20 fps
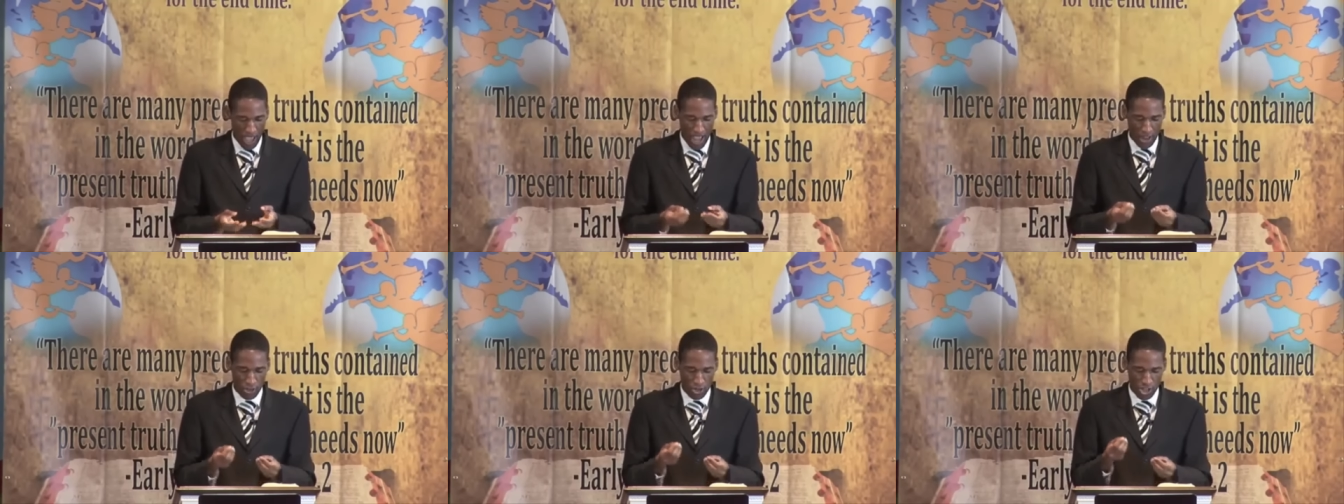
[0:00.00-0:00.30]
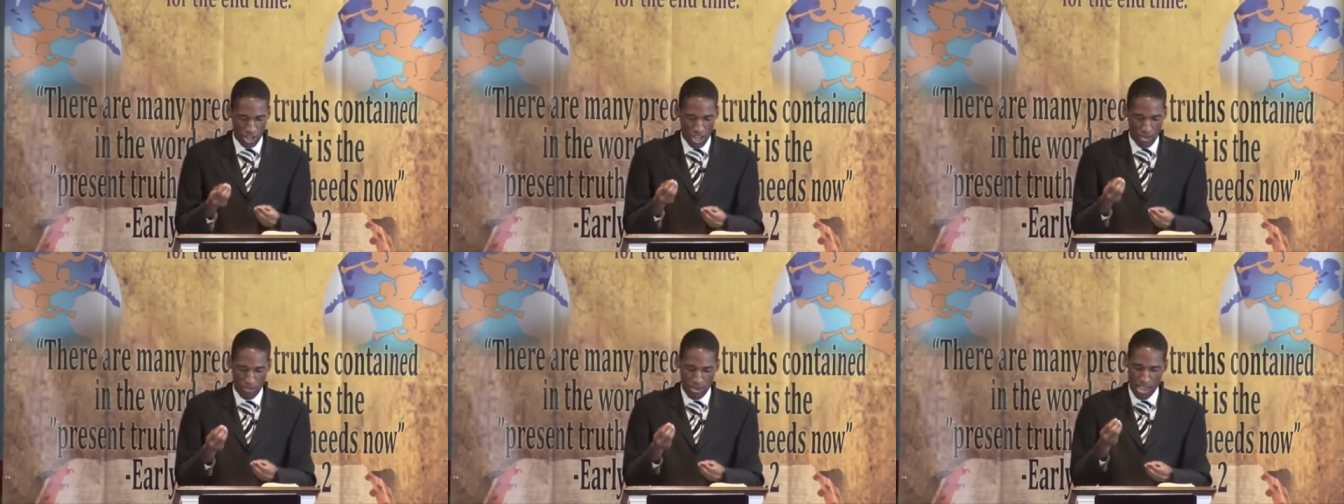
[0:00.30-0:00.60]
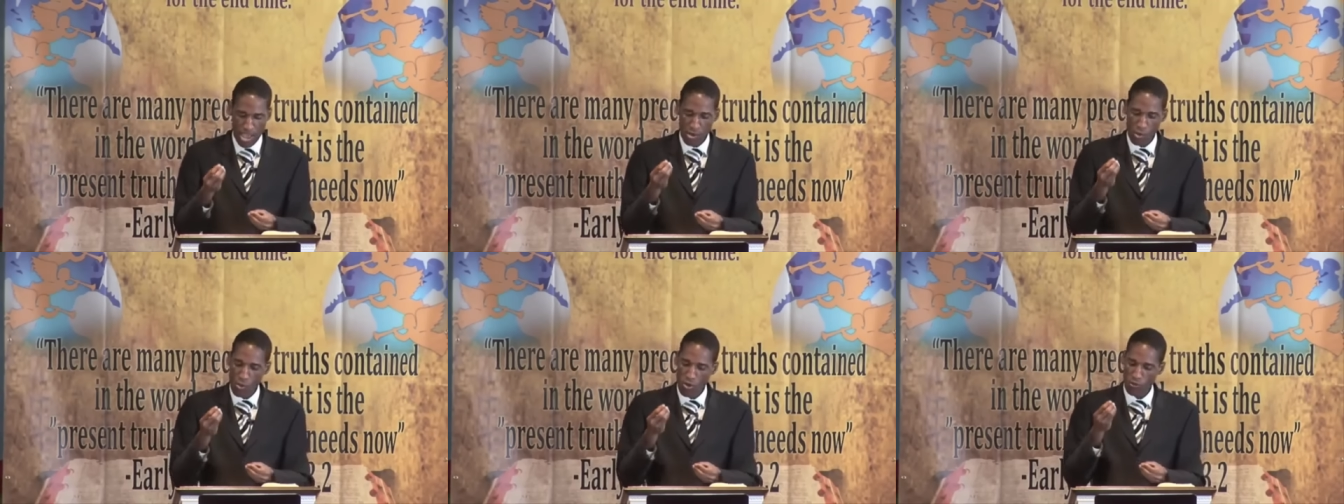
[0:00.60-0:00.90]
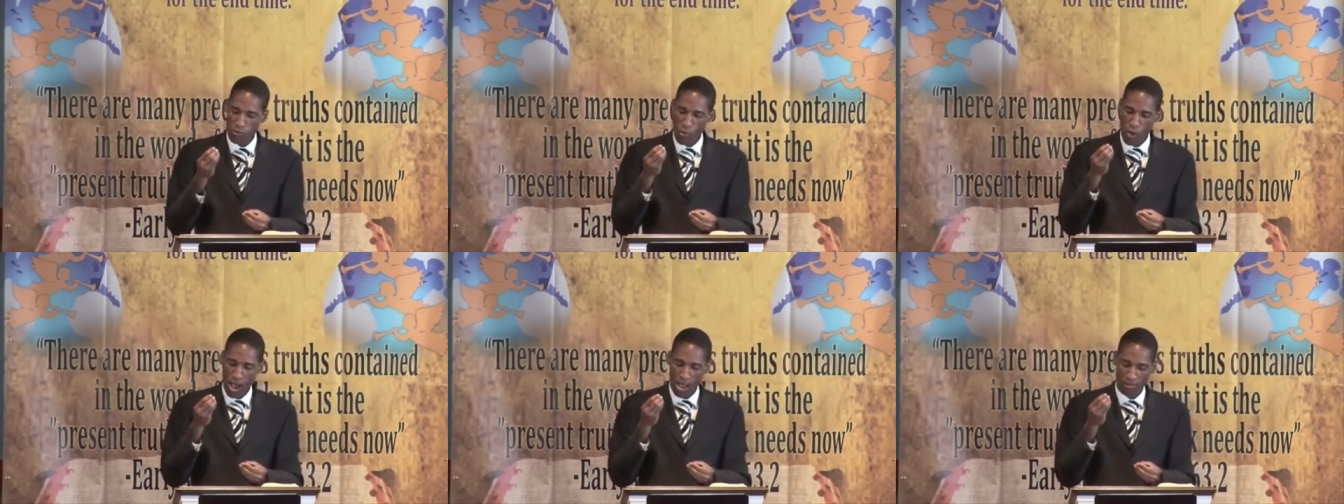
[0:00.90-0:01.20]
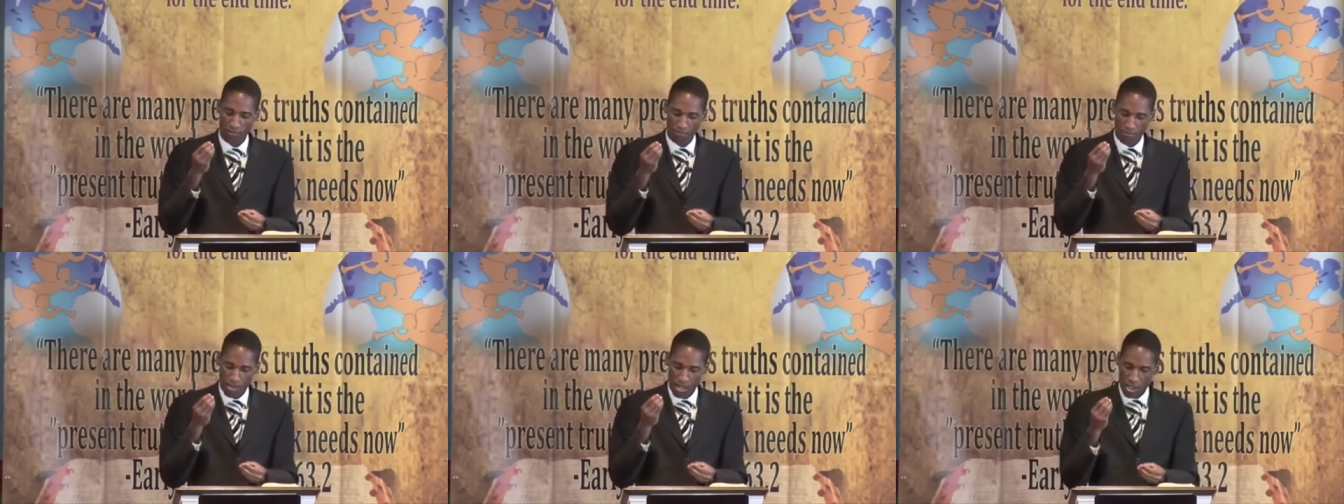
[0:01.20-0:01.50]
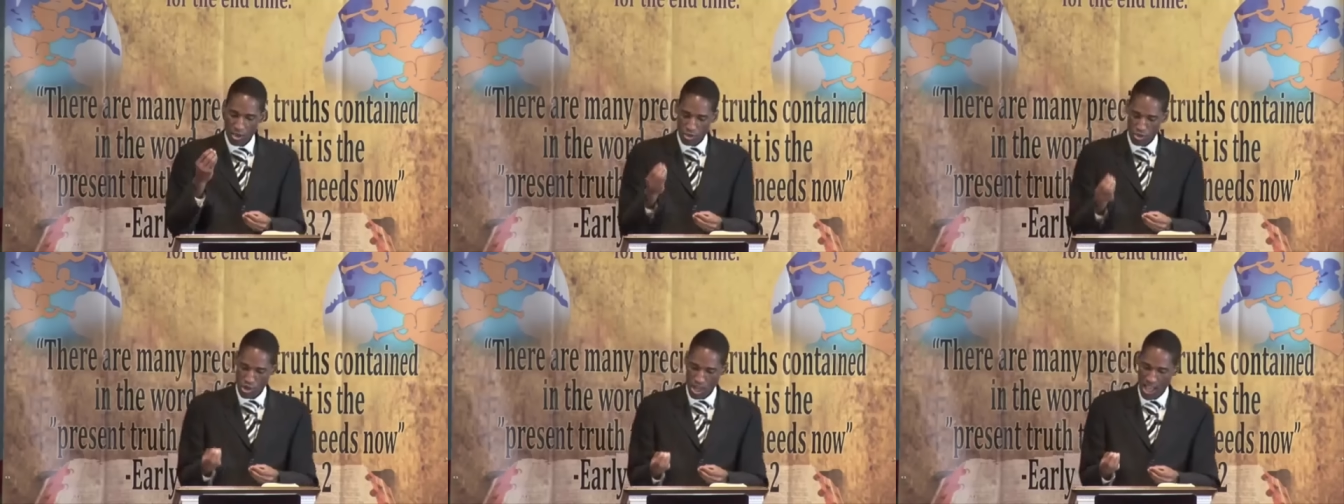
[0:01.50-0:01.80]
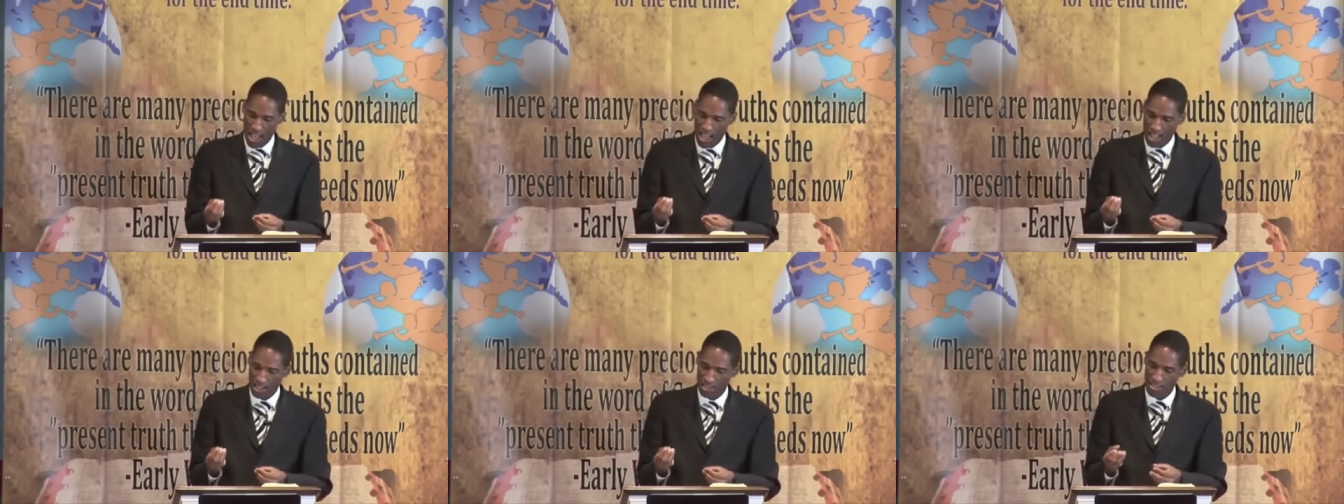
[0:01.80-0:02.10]
And she being with what?
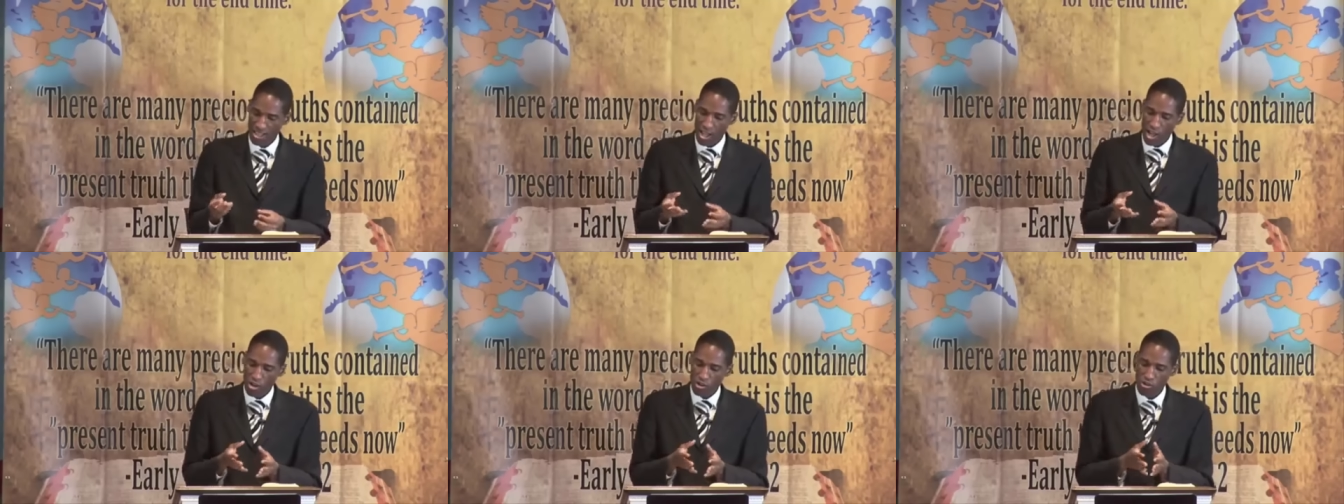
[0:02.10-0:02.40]
Child,